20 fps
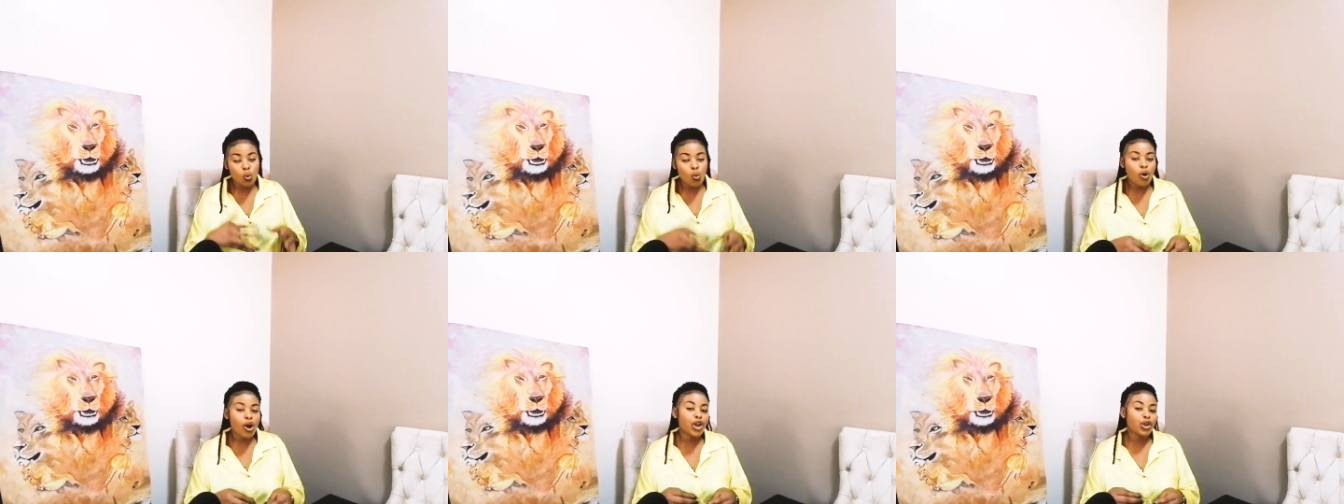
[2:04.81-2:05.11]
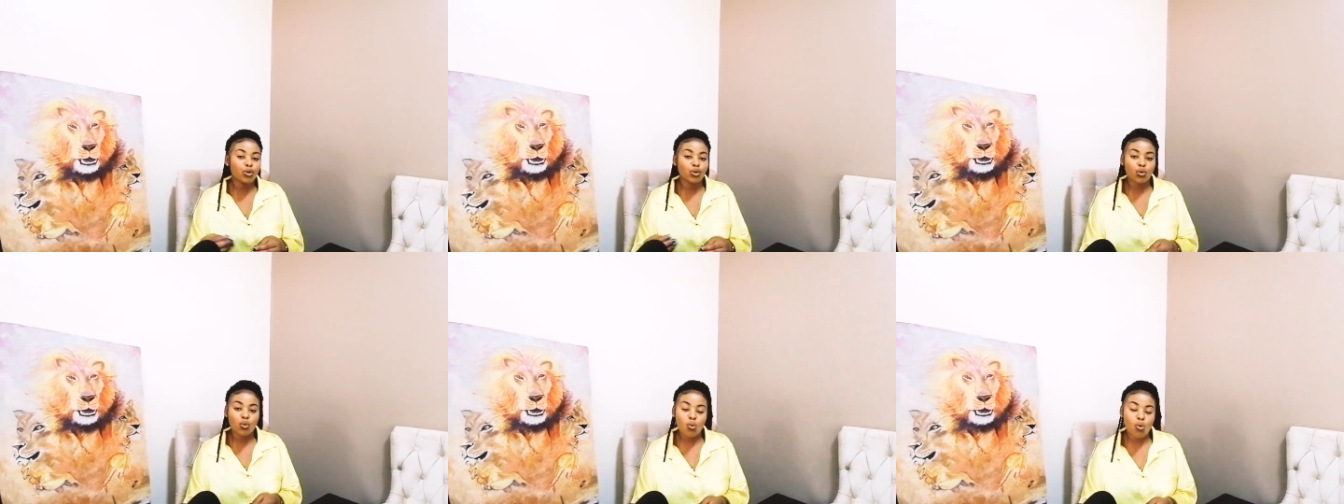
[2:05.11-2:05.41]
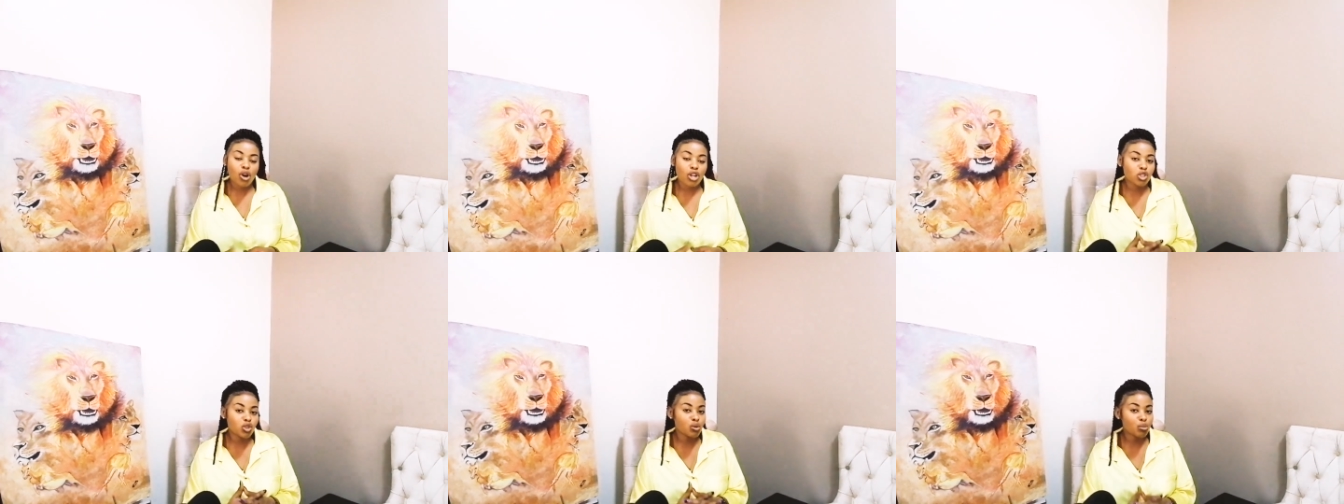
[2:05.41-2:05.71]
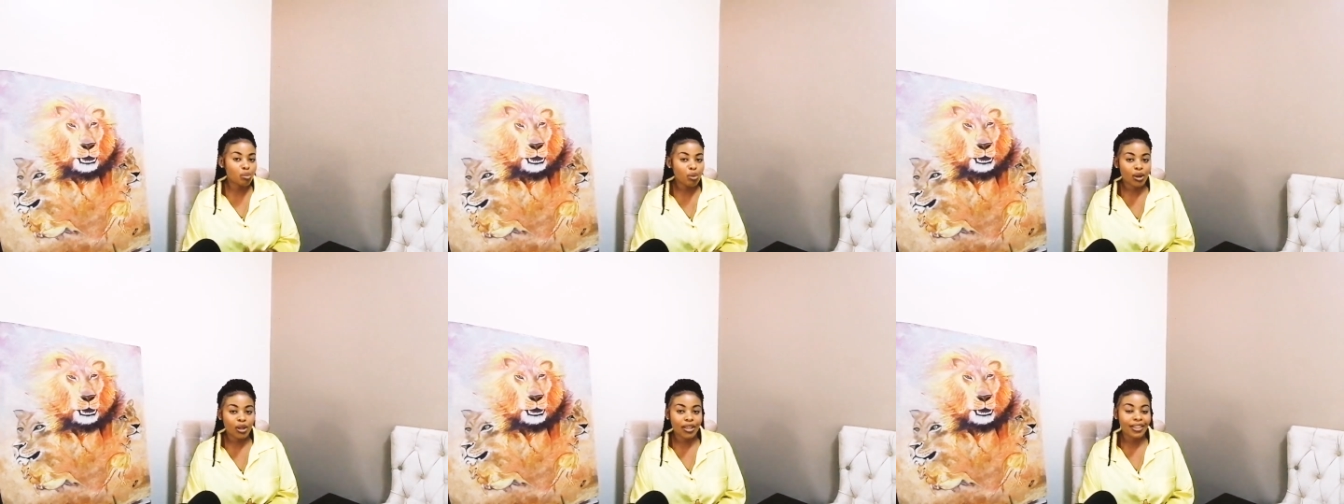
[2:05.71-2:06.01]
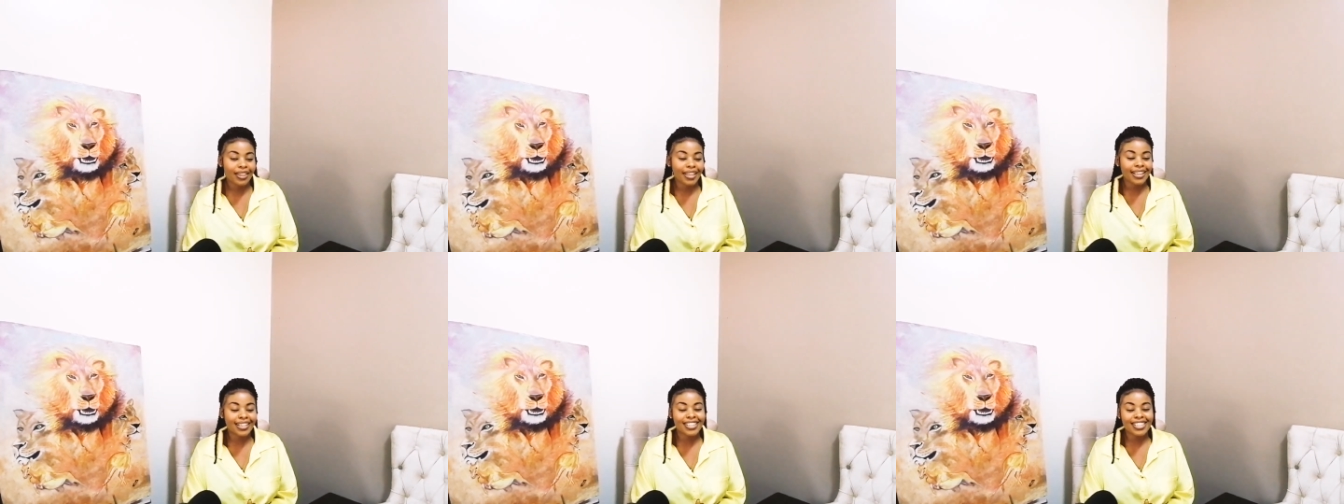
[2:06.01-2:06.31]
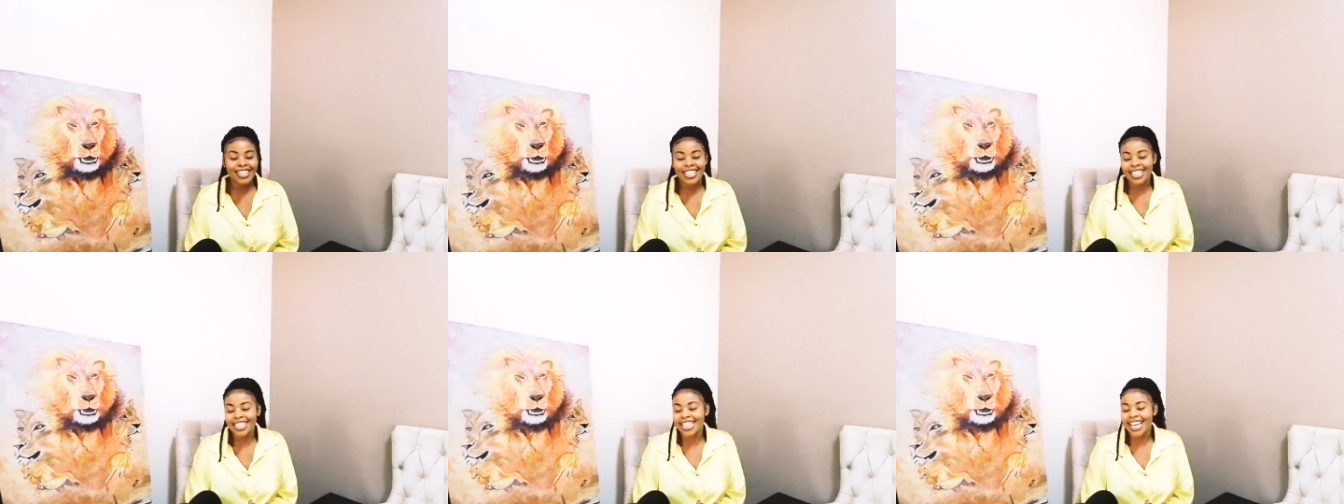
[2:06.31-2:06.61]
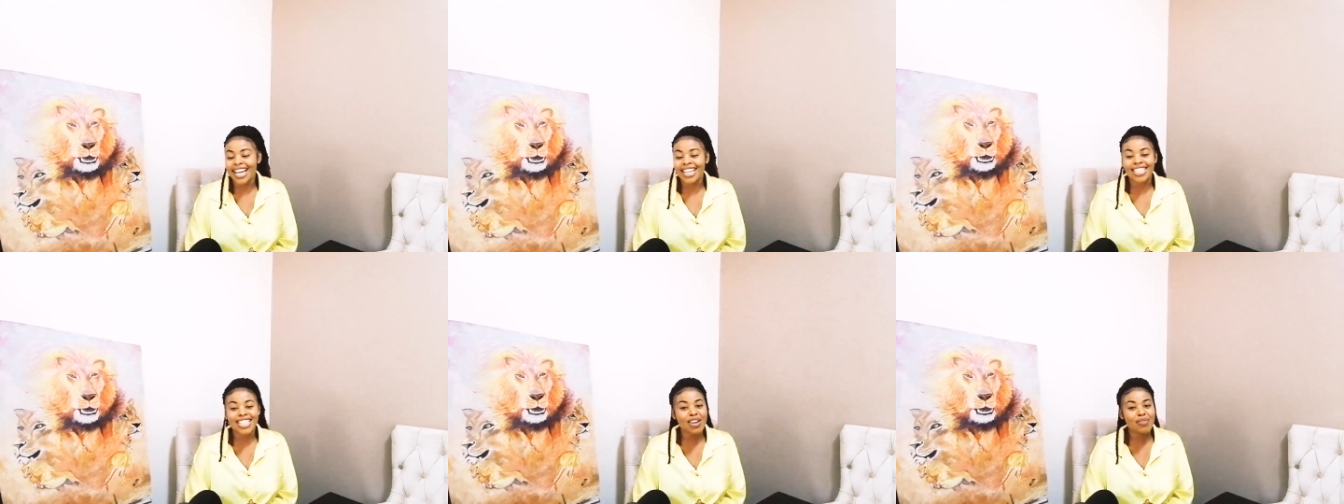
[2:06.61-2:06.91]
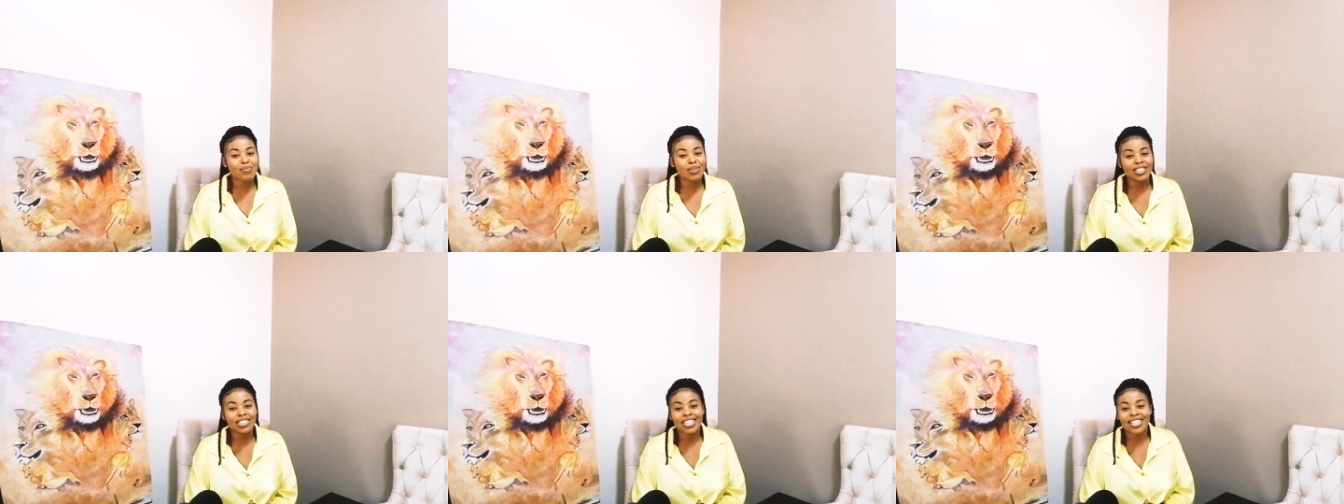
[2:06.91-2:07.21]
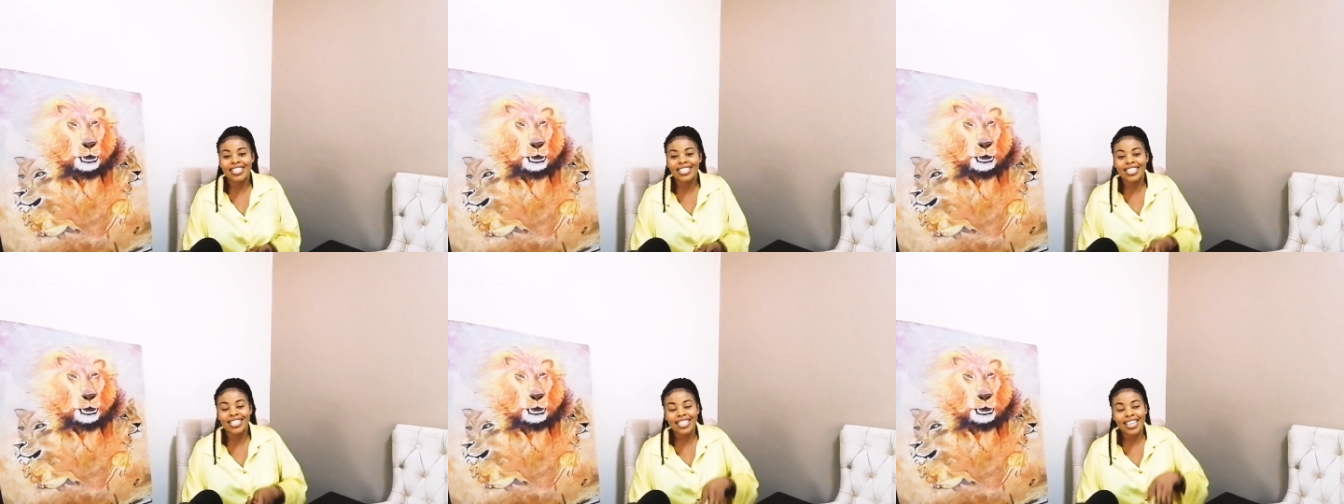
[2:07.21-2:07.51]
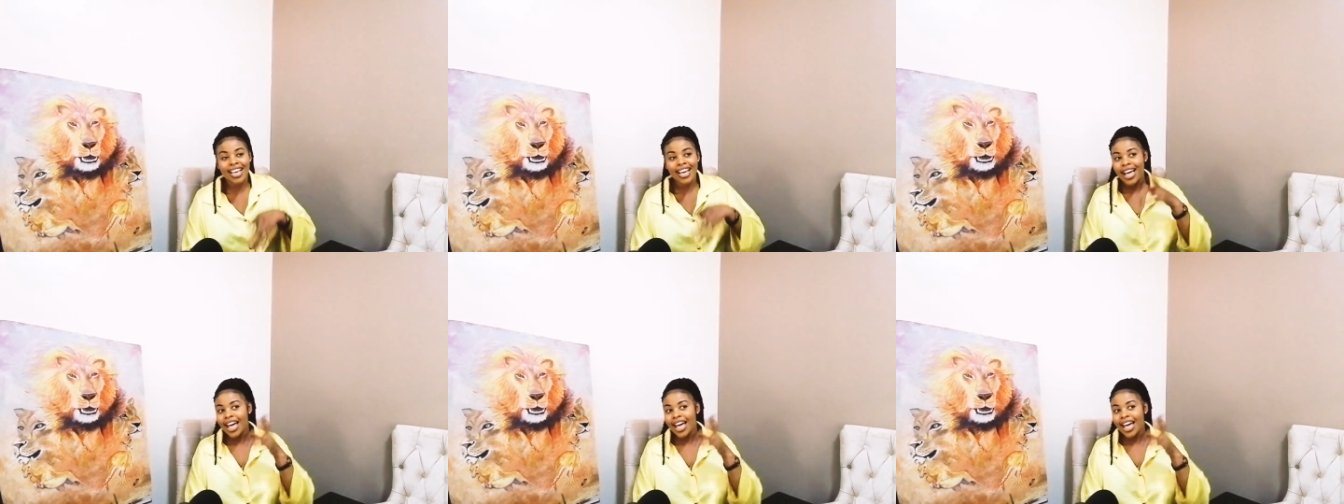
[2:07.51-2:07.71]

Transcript: where you would want to be, then it's high time you just